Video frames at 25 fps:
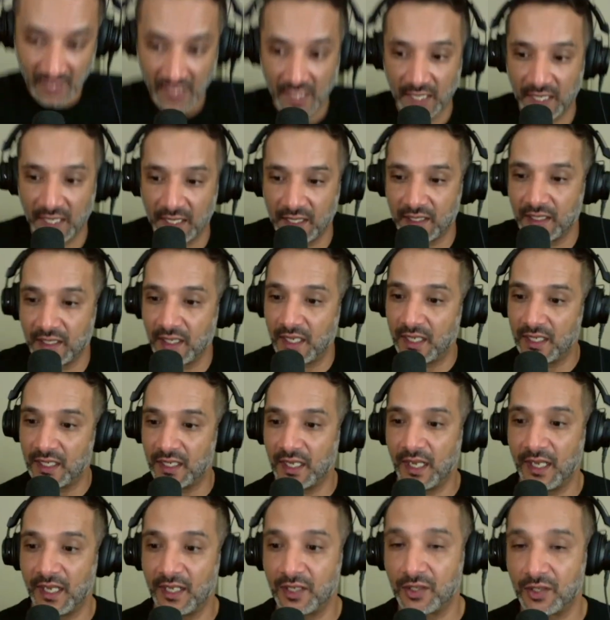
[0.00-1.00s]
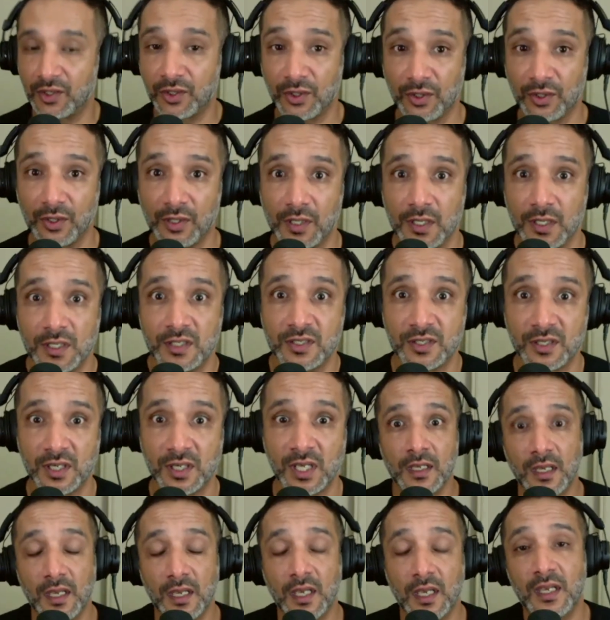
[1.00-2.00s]
And I encourage
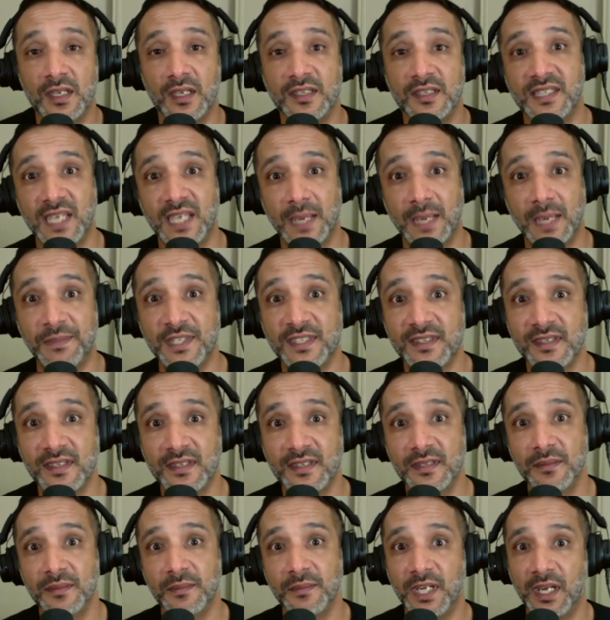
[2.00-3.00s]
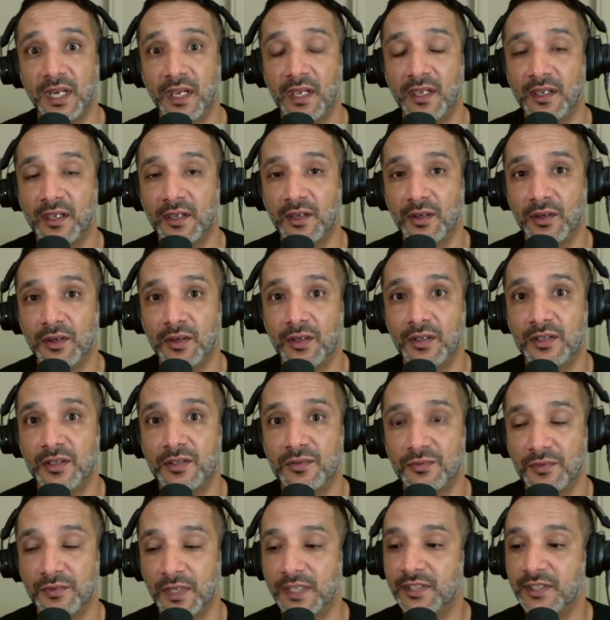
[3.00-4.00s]
skepticism, and I
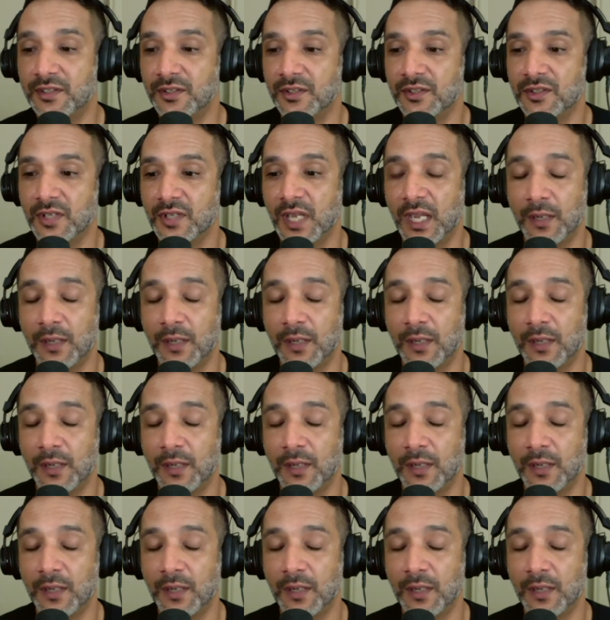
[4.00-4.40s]
encourage research.